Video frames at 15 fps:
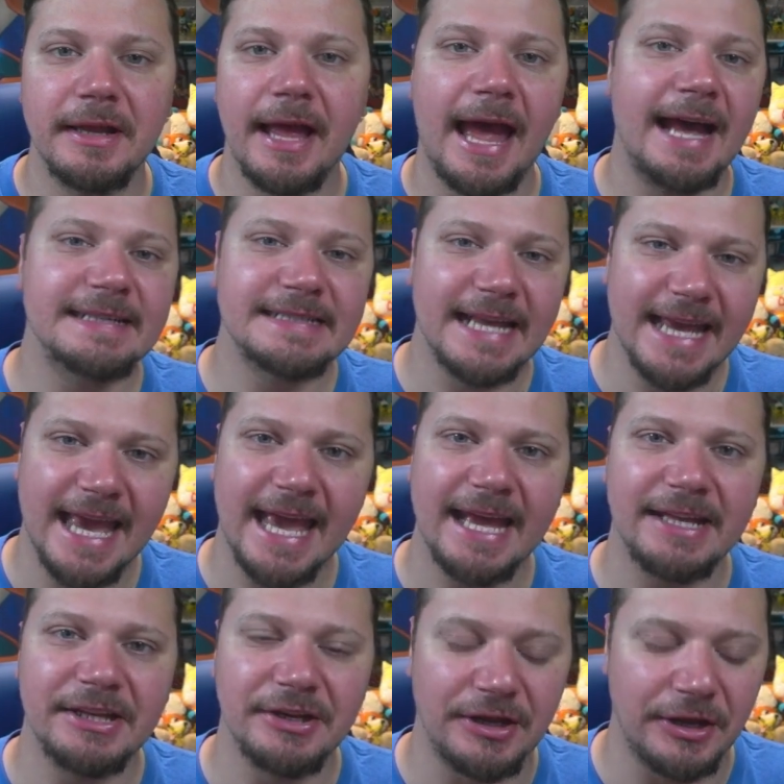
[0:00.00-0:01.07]
as I
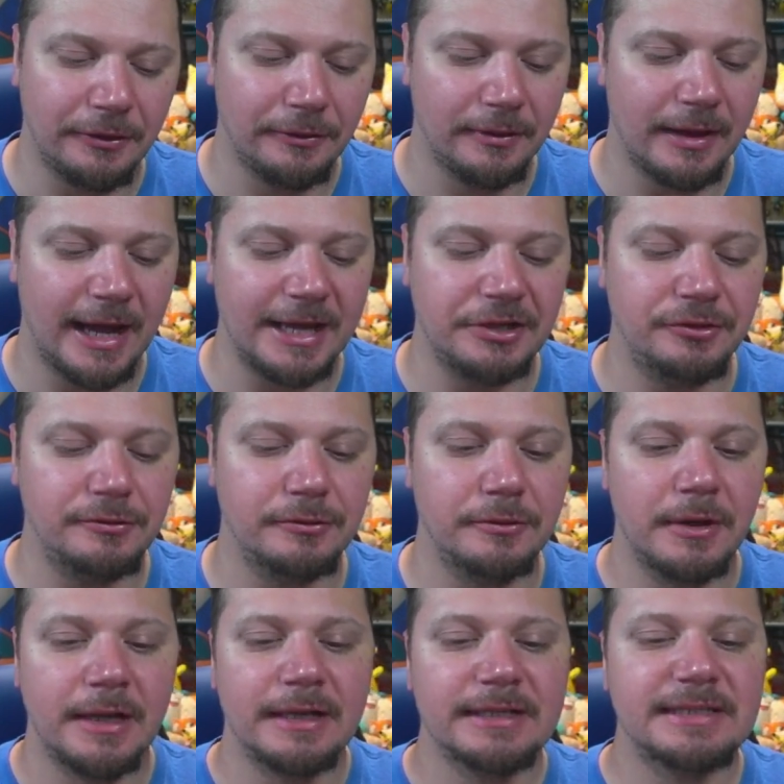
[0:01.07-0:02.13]
can, you know. I do
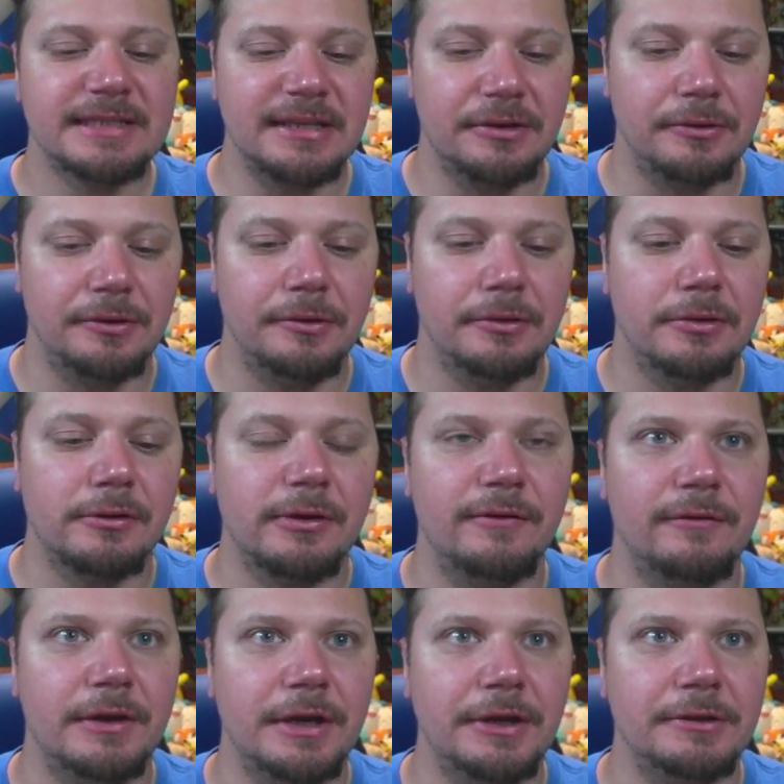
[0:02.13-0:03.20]
still do three
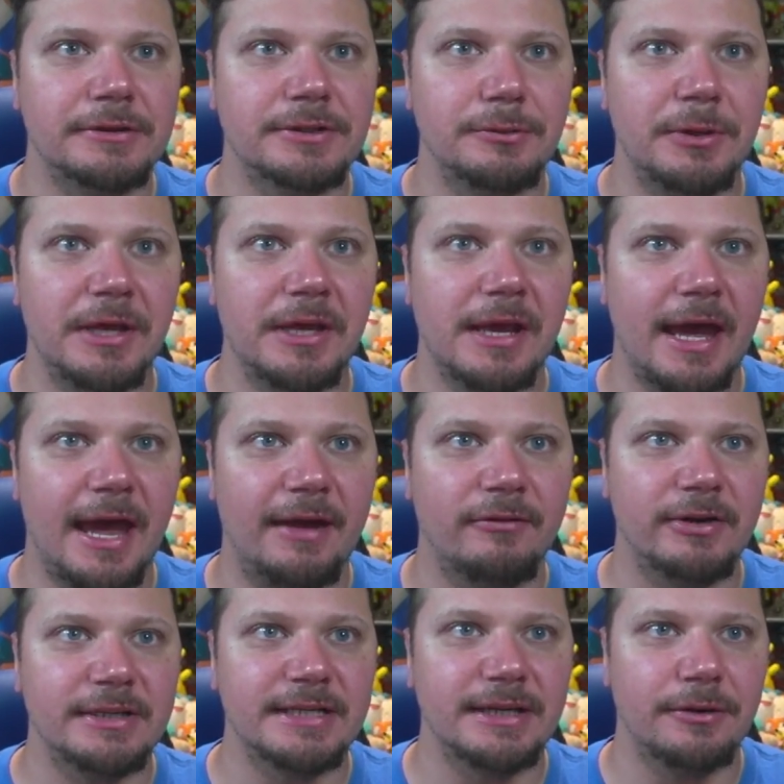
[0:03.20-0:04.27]
videos a week
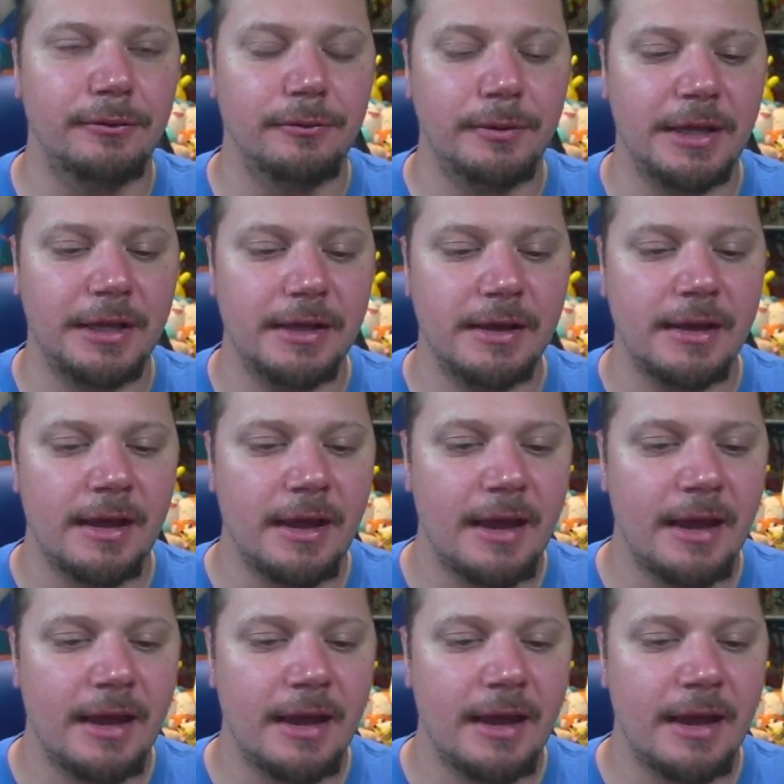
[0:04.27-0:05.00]
every single week,